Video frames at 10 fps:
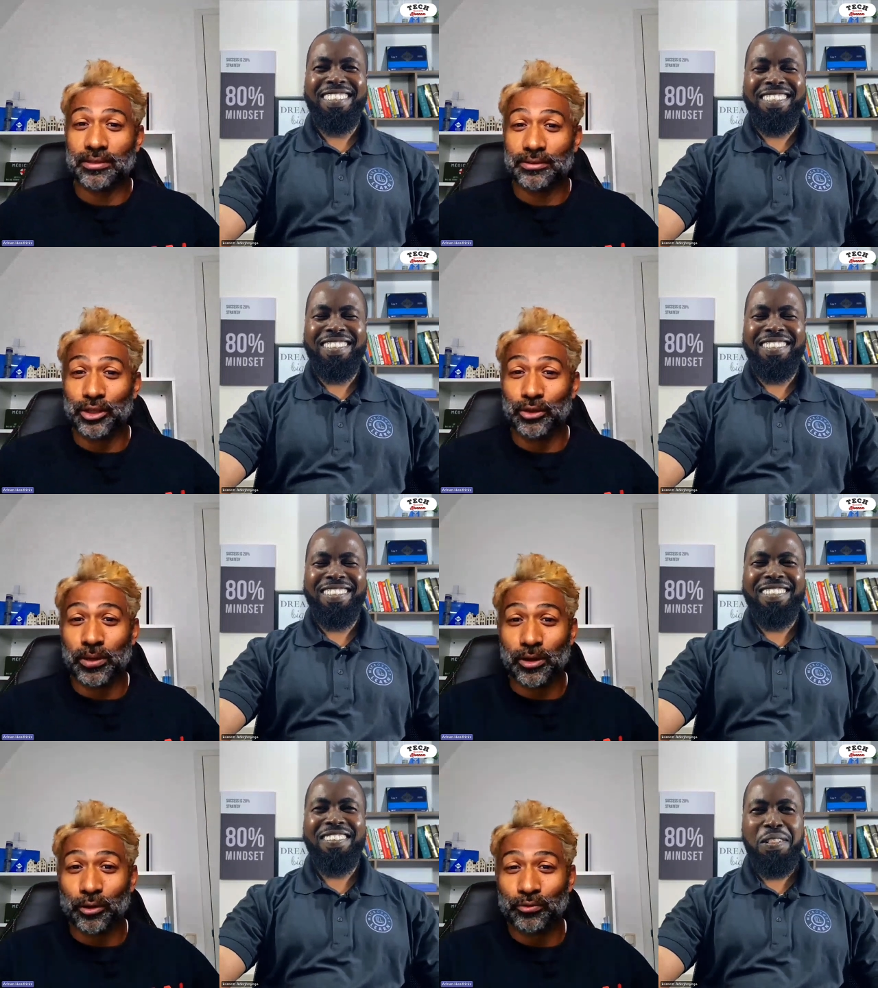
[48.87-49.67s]
Speaker 1: uh, new
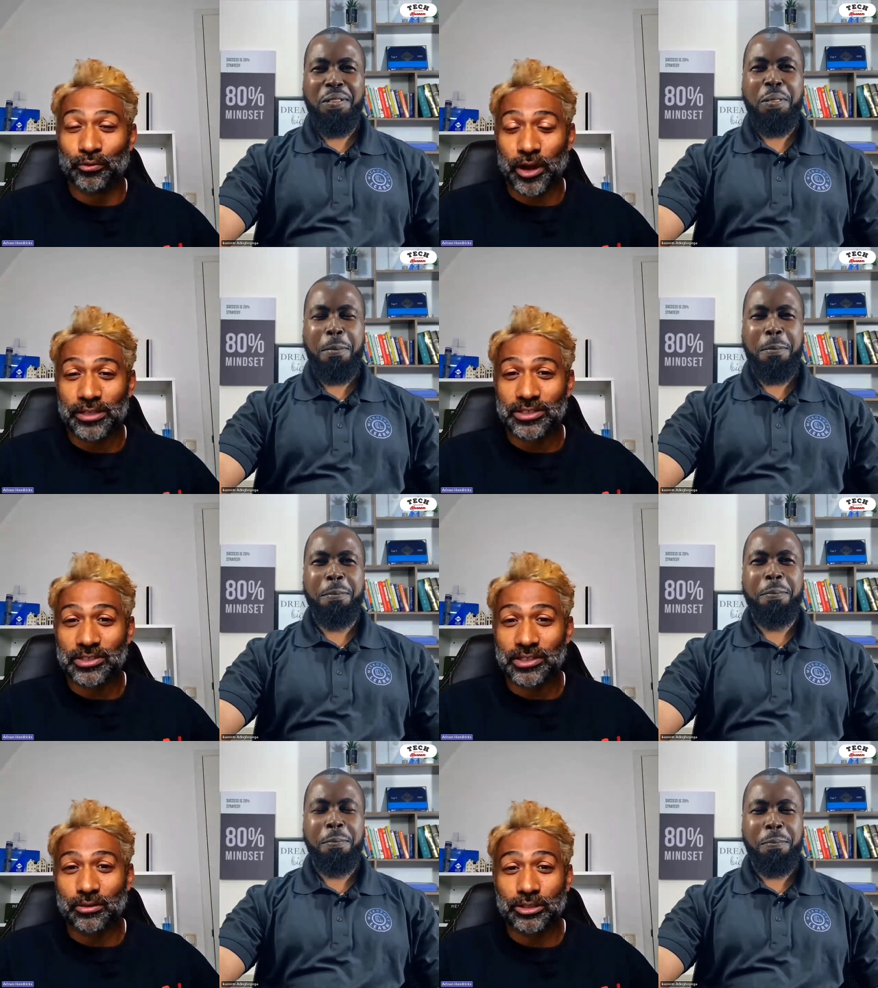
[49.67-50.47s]
and old
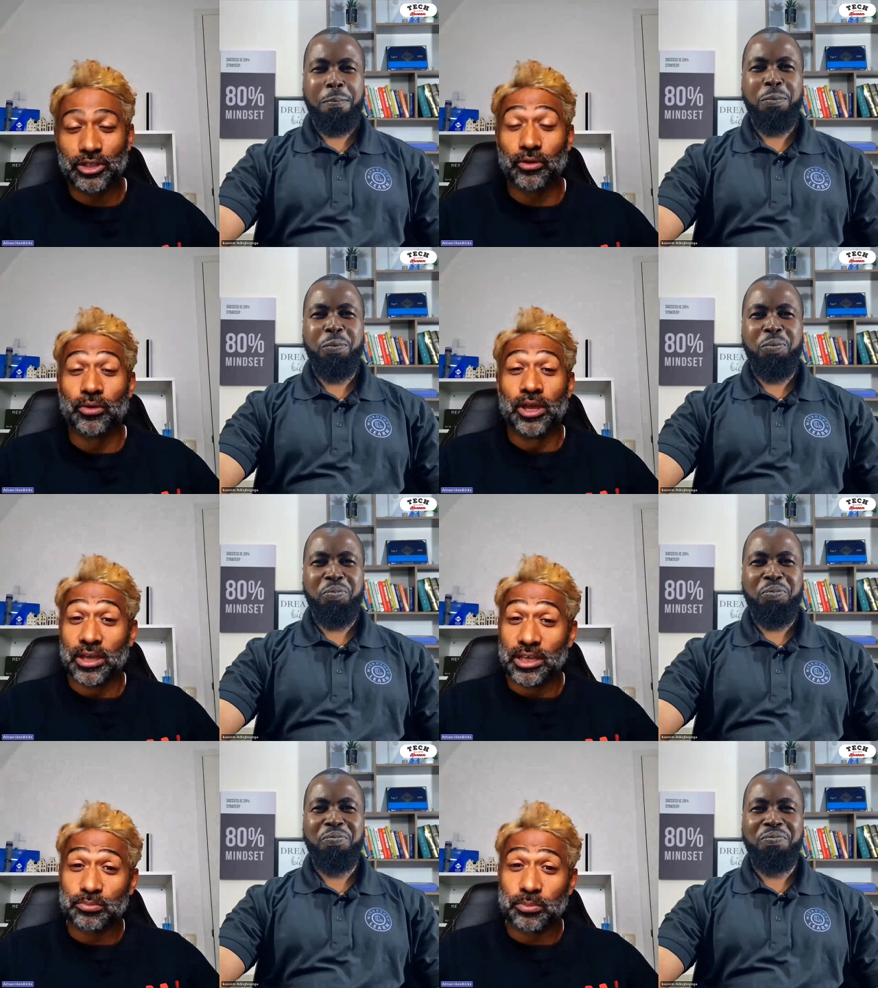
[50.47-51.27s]
friends, and also
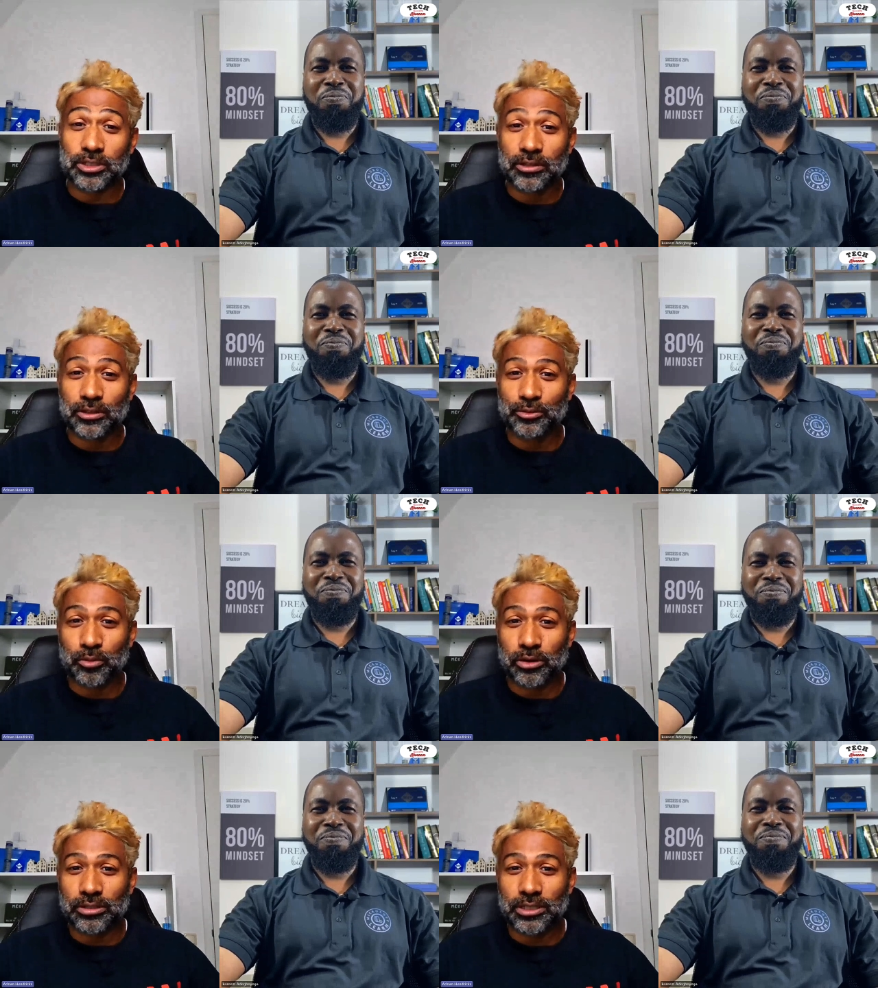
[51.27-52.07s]
especially those
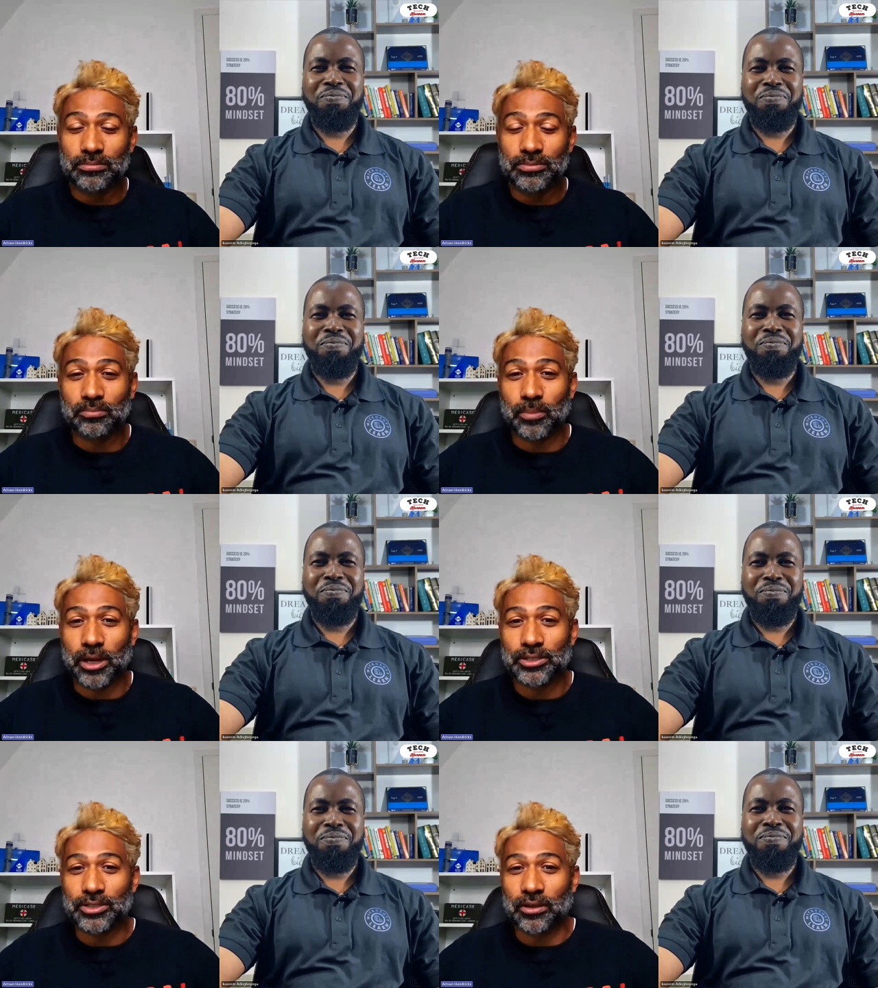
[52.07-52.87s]
product teams at
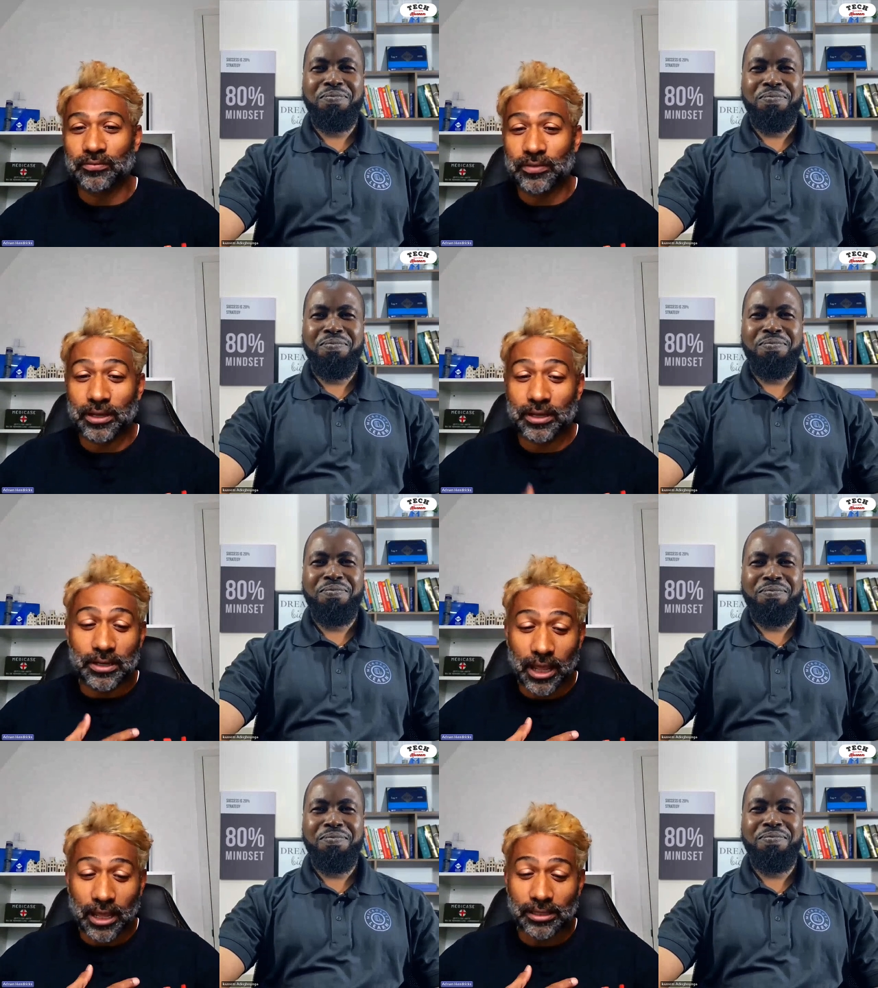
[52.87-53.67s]
Microsoft. And
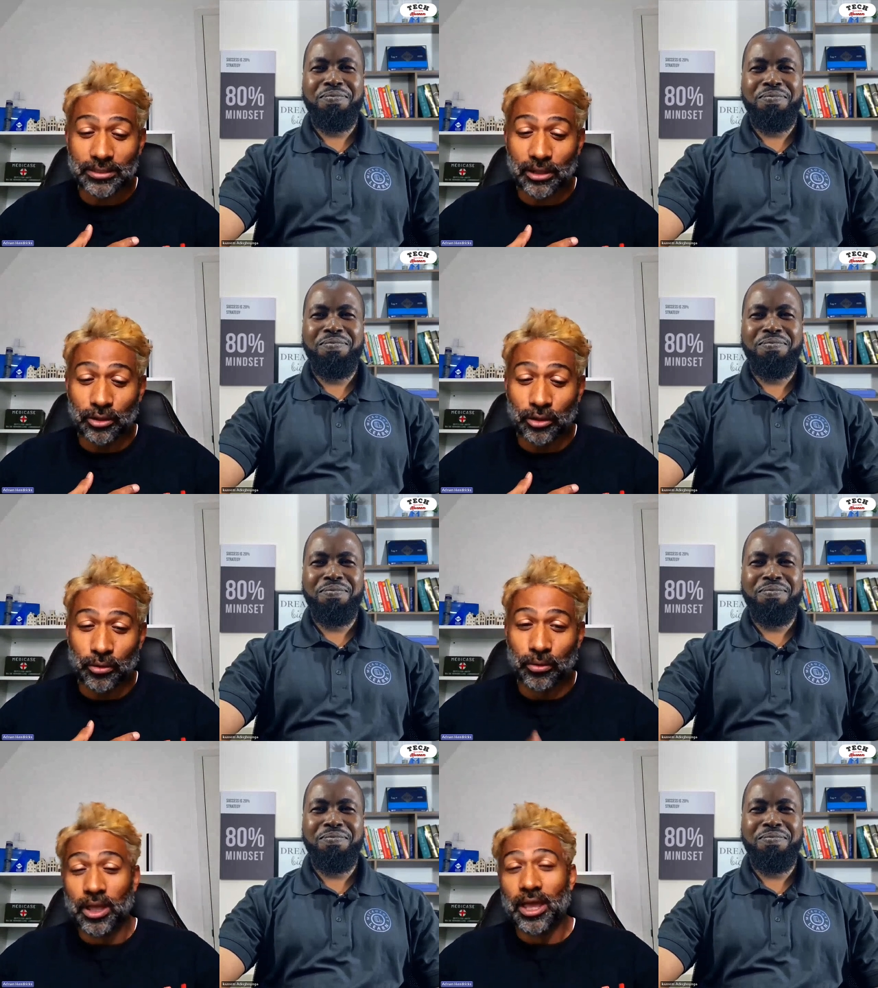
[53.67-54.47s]
I can tell you,